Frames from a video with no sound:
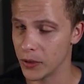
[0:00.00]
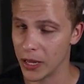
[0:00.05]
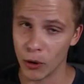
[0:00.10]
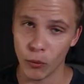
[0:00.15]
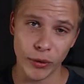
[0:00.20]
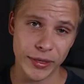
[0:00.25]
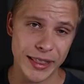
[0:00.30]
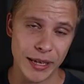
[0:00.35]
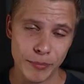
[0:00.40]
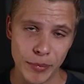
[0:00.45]
And
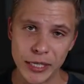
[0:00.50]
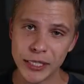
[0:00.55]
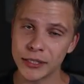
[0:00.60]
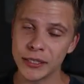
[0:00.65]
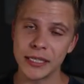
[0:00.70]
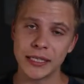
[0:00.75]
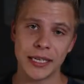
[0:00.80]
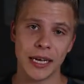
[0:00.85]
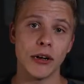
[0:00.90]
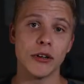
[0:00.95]
what that
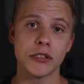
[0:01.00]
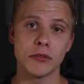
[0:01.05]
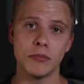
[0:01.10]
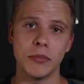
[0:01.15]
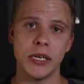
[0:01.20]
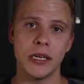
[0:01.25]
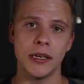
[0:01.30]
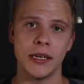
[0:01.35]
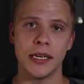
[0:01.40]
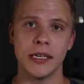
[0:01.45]
basically tells
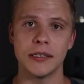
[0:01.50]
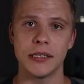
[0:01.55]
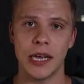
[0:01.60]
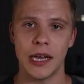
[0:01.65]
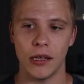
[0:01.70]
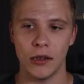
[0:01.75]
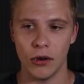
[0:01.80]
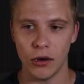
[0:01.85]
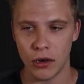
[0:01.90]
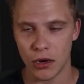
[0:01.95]
me is
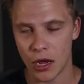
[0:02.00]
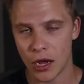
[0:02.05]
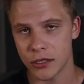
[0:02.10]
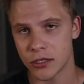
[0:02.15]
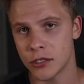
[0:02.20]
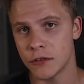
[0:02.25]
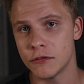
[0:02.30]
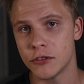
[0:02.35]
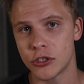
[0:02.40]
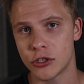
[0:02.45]
that
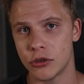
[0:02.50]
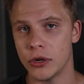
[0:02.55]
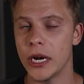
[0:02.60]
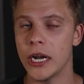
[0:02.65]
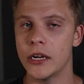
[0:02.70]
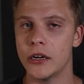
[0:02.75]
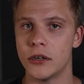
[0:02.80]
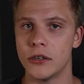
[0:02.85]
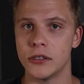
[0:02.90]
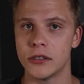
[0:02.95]
lots of
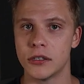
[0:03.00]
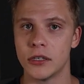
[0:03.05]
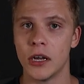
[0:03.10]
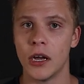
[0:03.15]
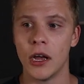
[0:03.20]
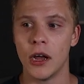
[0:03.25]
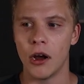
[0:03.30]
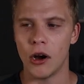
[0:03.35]
traders